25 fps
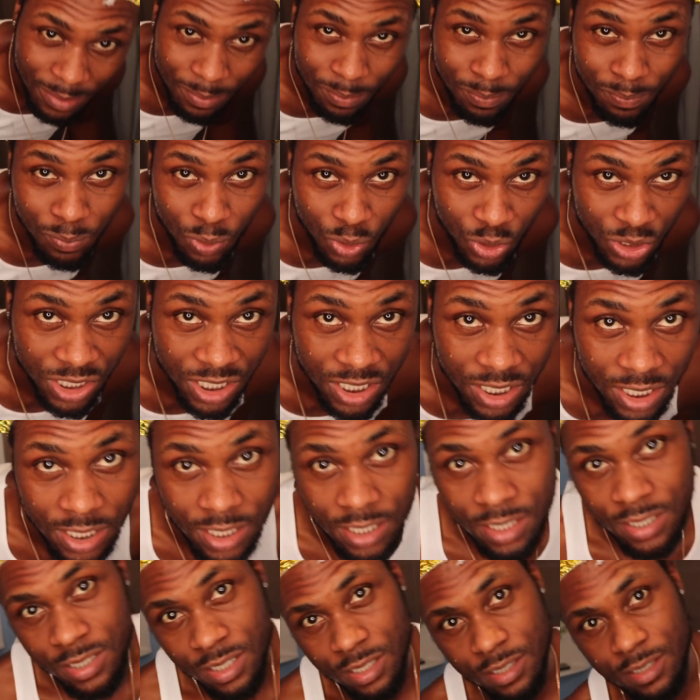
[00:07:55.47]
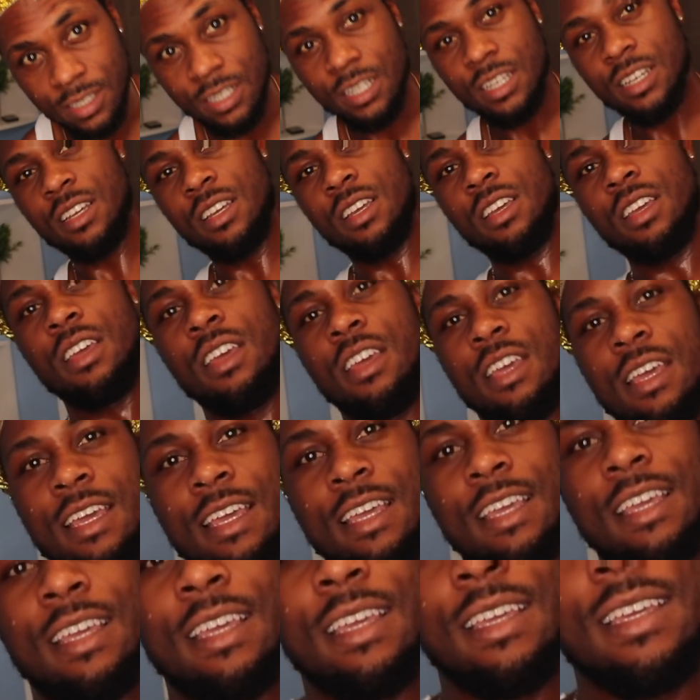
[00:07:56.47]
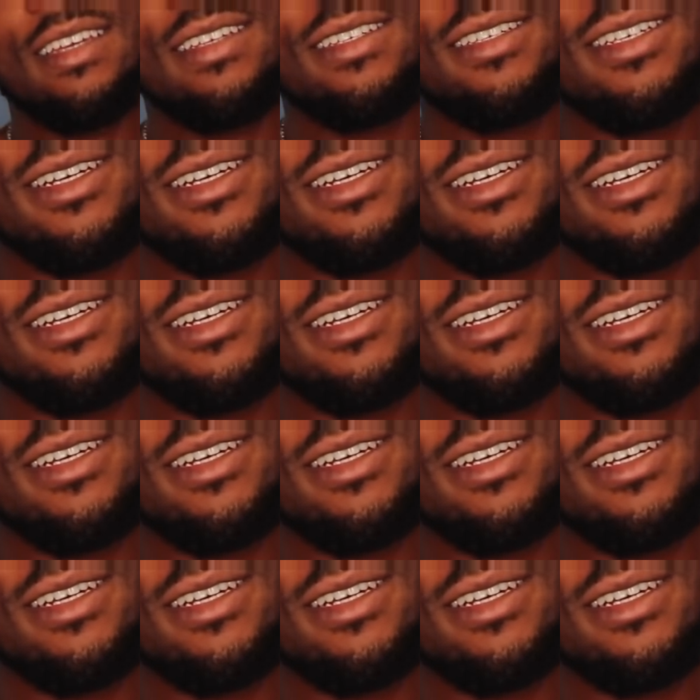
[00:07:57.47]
you push eat, so, yes